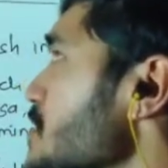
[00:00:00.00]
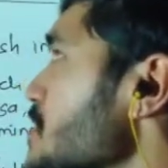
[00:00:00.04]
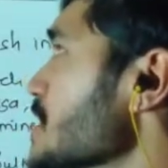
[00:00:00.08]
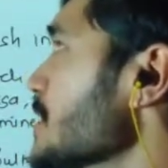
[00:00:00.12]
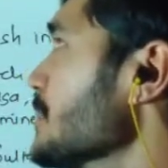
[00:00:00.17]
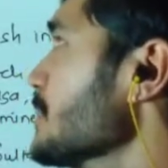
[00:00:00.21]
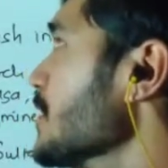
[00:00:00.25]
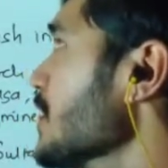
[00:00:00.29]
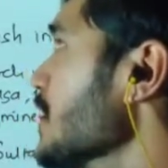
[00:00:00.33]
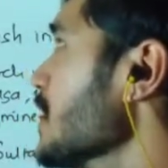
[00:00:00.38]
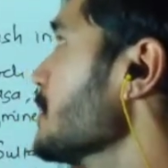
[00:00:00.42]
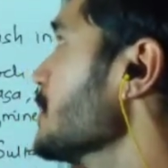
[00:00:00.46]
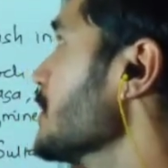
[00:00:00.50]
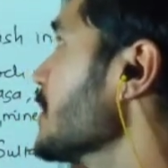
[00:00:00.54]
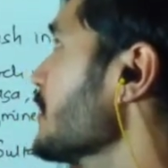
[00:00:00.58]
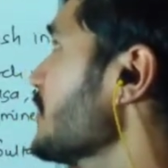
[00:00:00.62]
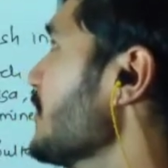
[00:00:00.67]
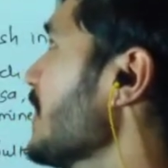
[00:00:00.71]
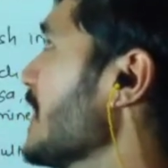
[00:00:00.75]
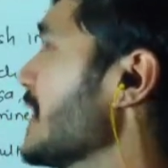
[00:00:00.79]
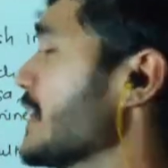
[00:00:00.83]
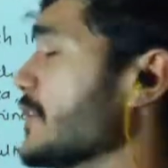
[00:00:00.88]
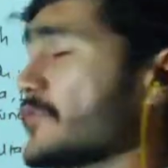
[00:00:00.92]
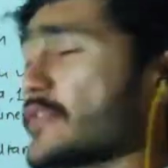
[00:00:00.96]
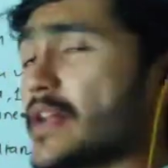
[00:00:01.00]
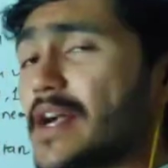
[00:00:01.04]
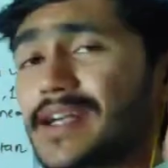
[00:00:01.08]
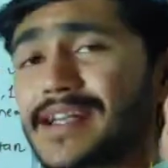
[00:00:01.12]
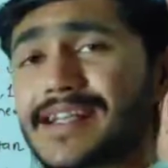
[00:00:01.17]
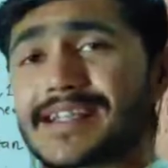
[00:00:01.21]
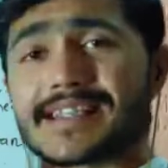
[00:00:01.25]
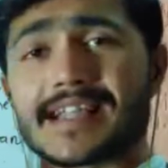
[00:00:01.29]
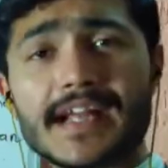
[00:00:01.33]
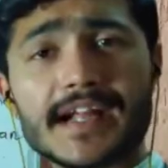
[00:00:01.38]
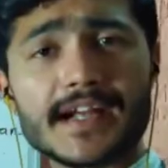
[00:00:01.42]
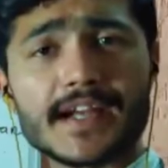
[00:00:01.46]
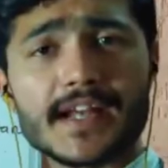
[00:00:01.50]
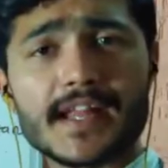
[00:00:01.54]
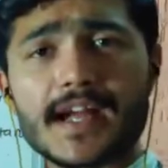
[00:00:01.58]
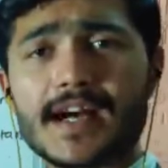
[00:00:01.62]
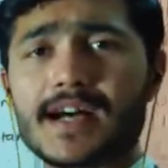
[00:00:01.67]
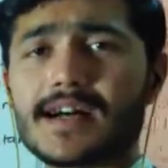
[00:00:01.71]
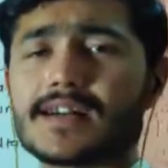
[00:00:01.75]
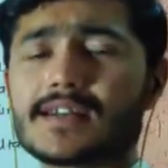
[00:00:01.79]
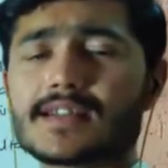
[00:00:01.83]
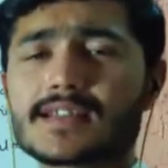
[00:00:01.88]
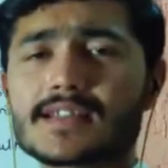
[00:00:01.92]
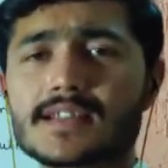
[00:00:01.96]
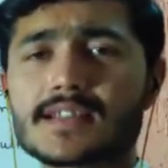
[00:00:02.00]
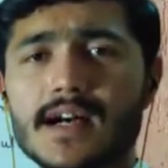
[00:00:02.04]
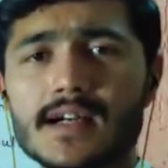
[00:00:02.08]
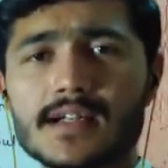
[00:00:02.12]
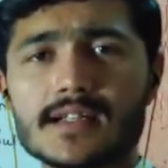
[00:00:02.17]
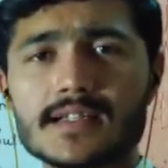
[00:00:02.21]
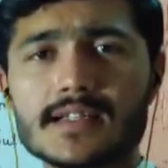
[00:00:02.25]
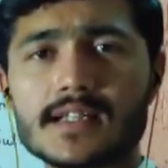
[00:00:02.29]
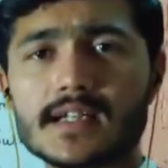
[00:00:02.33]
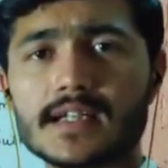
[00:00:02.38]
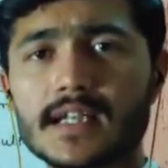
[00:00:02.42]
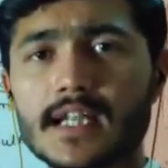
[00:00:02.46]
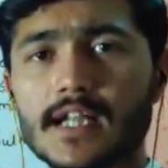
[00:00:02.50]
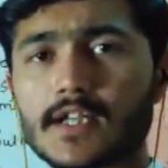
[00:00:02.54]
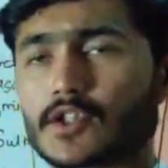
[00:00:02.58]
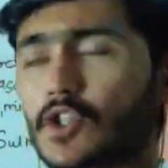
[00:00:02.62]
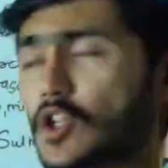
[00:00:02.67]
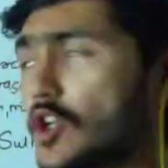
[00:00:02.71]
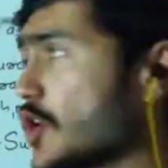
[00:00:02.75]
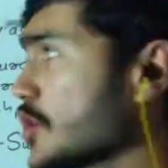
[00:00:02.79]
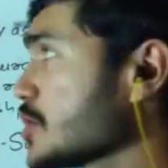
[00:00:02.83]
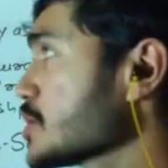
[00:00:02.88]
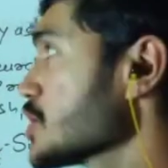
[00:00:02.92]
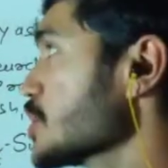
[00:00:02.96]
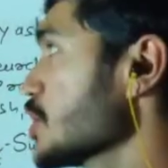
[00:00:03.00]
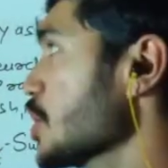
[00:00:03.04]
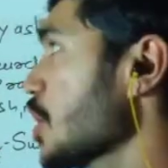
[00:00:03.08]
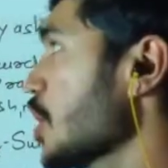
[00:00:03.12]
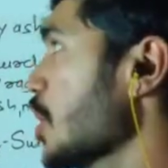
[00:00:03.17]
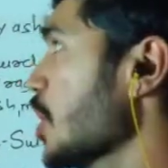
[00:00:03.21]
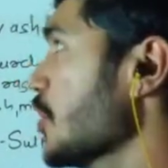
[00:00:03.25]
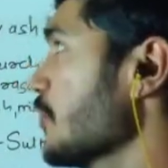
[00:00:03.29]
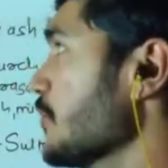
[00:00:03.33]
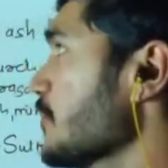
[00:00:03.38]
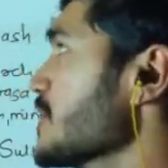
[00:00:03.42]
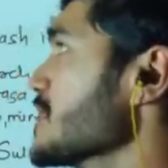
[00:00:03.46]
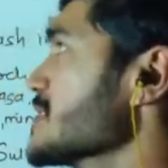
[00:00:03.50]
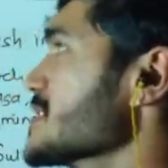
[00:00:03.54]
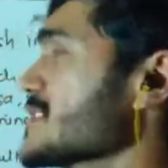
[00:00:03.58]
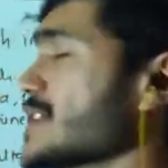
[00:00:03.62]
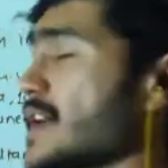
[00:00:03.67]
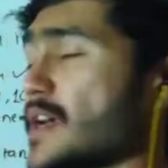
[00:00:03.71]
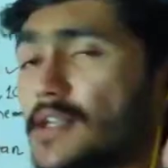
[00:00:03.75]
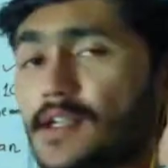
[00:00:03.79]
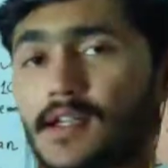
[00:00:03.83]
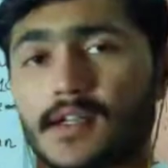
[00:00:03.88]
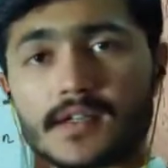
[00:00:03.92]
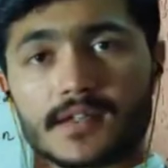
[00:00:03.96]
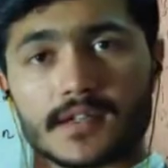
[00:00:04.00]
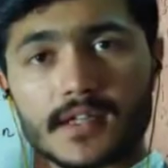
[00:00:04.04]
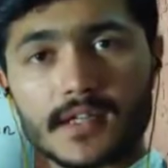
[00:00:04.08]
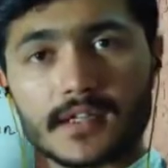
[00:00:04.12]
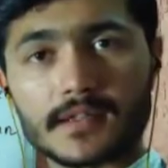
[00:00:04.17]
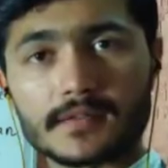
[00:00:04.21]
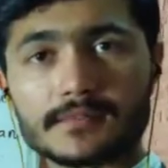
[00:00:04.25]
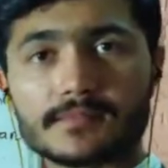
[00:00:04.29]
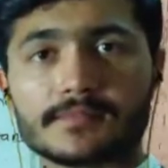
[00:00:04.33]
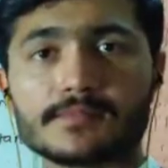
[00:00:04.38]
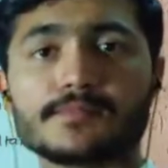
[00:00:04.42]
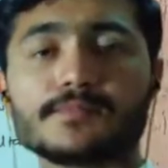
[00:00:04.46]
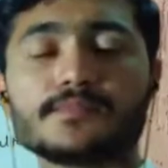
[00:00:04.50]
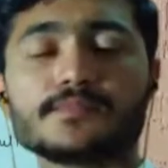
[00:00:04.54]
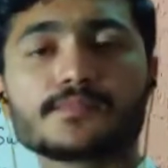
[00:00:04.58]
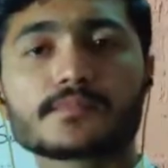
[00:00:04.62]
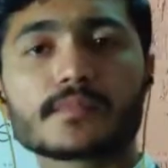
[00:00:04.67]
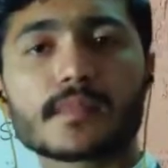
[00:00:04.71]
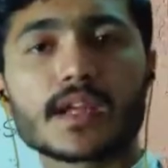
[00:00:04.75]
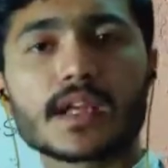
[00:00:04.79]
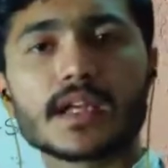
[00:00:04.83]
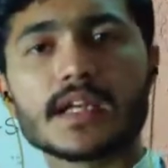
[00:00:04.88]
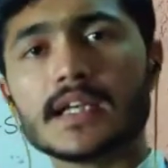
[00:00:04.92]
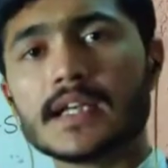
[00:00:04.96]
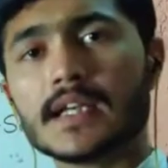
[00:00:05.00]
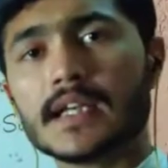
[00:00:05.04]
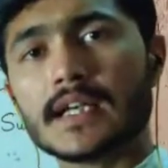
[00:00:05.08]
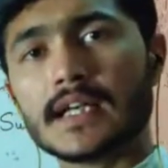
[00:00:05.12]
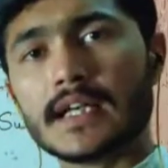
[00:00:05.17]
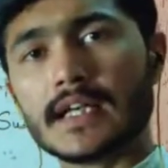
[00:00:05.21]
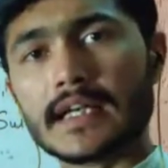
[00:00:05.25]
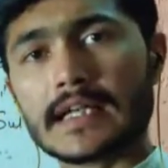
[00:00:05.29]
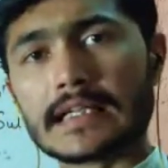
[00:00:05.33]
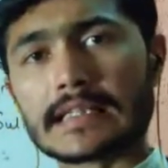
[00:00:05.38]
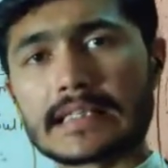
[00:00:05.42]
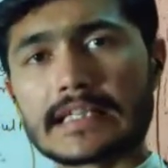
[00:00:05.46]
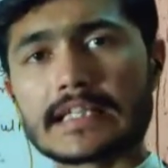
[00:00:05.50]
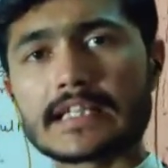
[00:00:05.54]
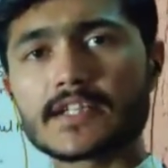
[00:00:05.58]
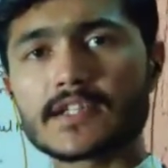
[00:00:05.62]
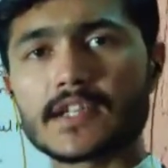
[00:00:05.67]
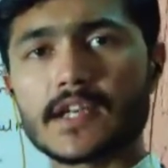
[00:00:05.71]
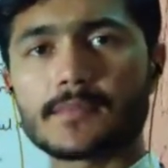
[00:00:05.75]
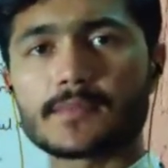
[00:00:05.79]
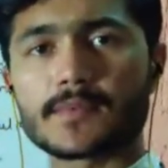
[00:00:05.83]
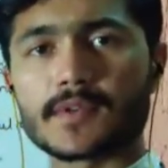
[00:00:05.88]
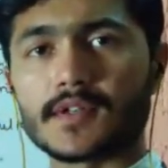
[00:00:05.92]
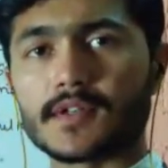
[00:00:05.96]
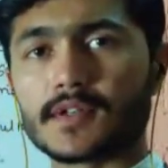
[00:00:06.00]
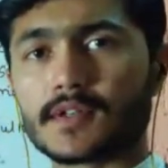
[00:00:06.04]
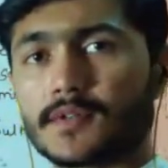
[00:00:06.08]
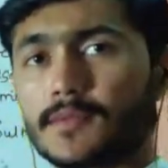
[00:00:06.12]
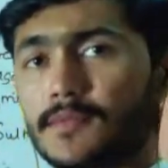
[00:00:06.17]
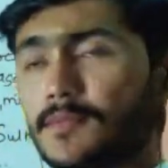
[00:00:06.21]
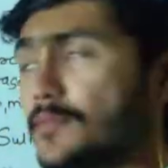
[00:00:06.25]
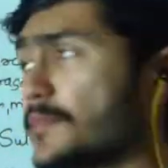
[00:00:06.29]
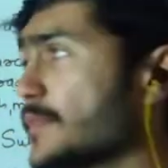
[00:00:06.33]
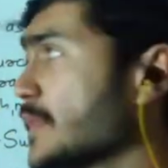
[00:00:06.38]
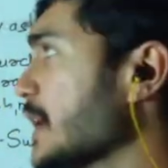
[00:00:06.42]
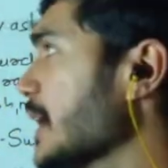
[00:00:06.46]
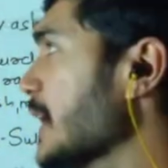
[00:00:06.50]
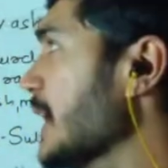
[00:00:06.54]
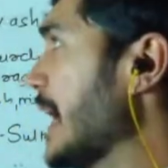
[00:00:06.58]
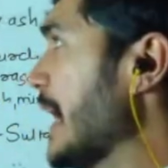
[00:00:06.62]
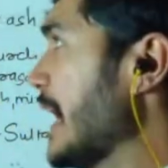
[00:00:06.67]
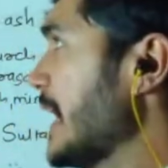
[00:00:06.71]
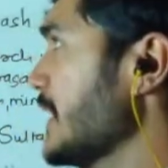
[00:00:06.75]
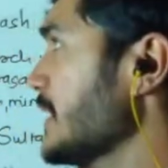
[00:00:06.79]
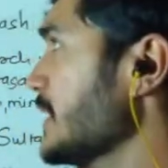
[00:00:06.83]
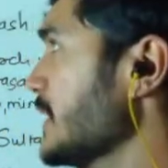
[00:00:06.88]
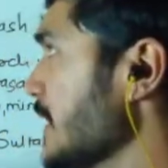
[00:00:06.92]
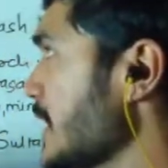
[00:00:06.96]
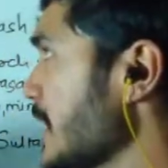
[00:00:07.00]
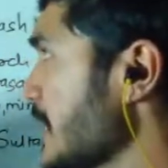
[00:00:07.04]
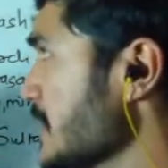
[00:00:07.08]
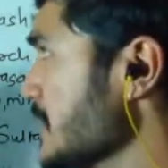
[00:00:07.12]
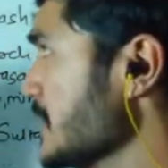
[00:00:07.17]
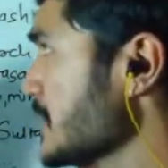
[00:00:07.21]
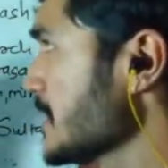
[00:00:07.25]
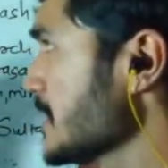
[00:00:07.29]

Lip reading: chapter number 5, that is India, Science and Technology of Standard 10. In this chapter and in